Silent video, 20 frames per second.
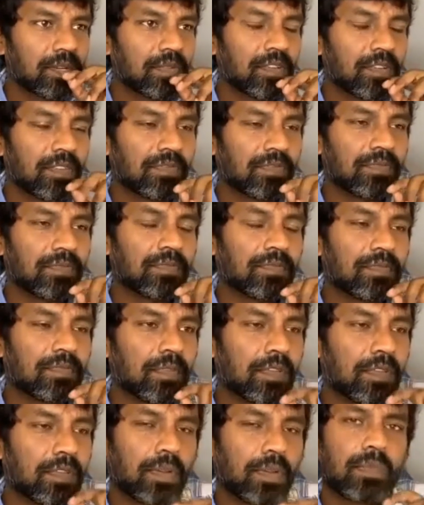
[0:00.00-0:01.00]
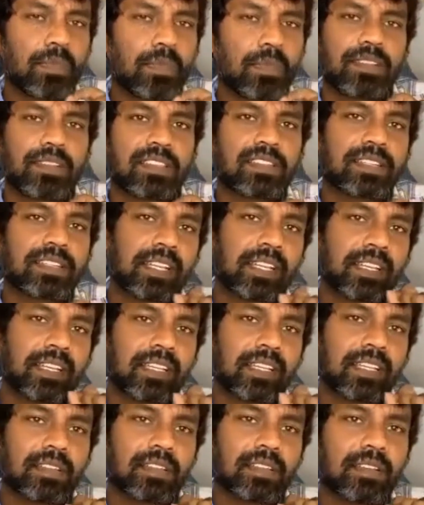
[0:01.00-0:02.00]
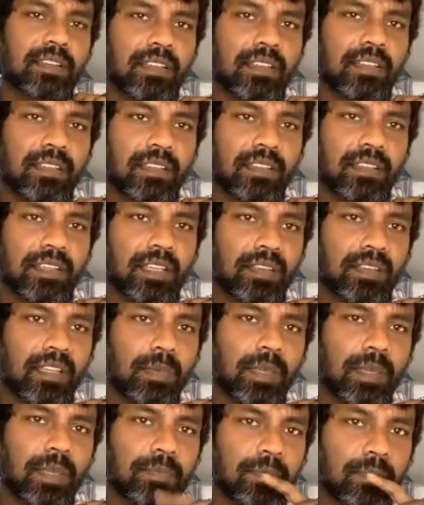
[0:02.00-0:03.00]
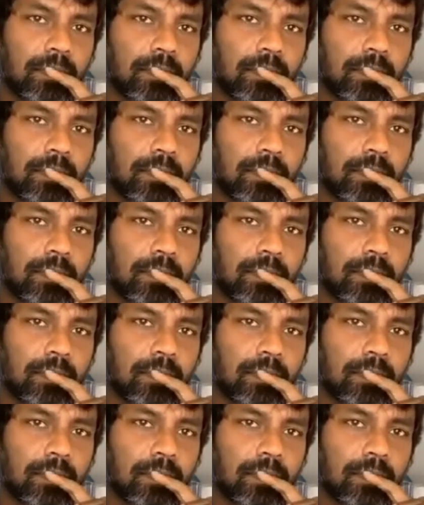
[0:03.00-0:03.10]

if I'm not struggling, can you hear me?